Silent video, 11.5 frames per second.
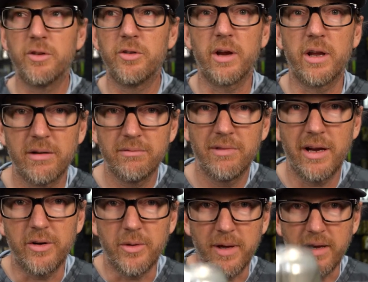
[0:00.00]
drinking. I
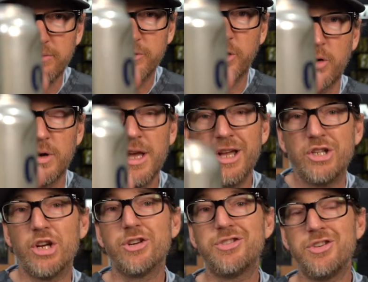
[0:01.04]
know I'm not. So
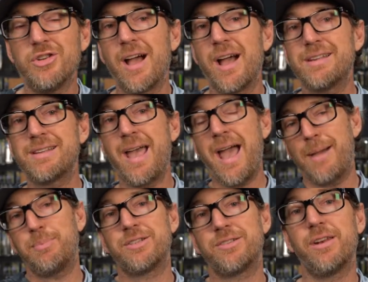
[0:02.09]
cheers to you guys.
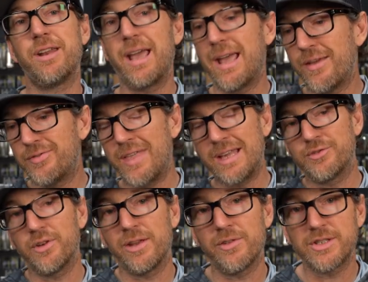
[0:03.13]
Happy Sunday. Thanks
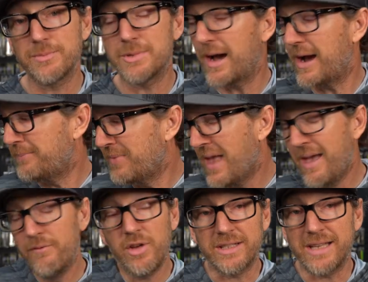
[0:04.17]
for giving us some time.
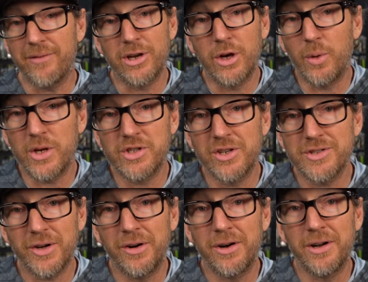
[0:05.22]
If you guys have any
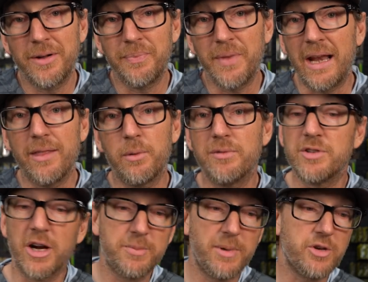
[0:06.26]
questions on anything we've
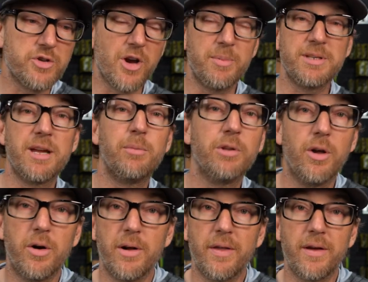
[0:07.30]
talked about, drop it down
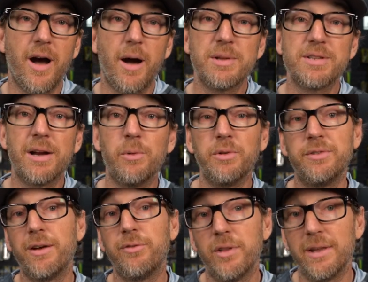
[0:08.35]
below in the comments and I will
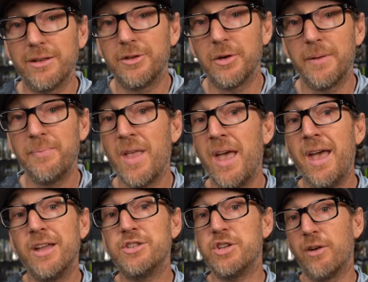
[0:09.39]
definitely get to it.
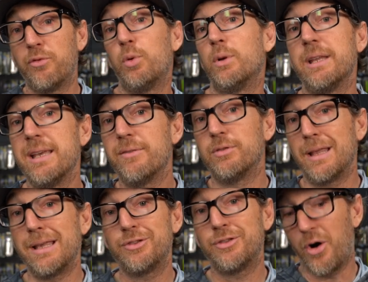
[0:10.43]
Jeff will leave
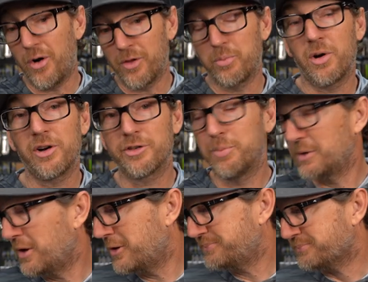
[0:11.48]
links to all the products
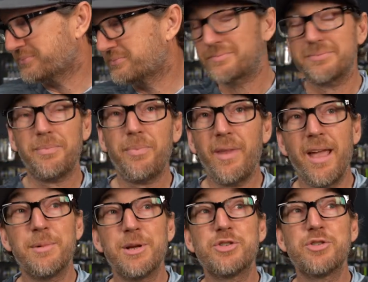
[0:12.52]
below.
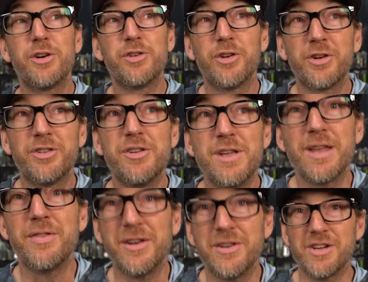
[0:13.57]
How many strong jerks are you
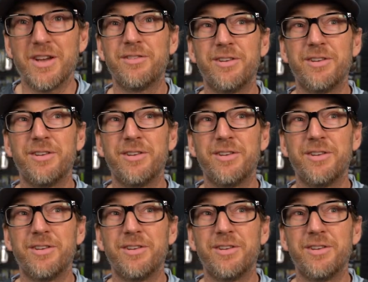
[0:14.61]
getting there, Jeff?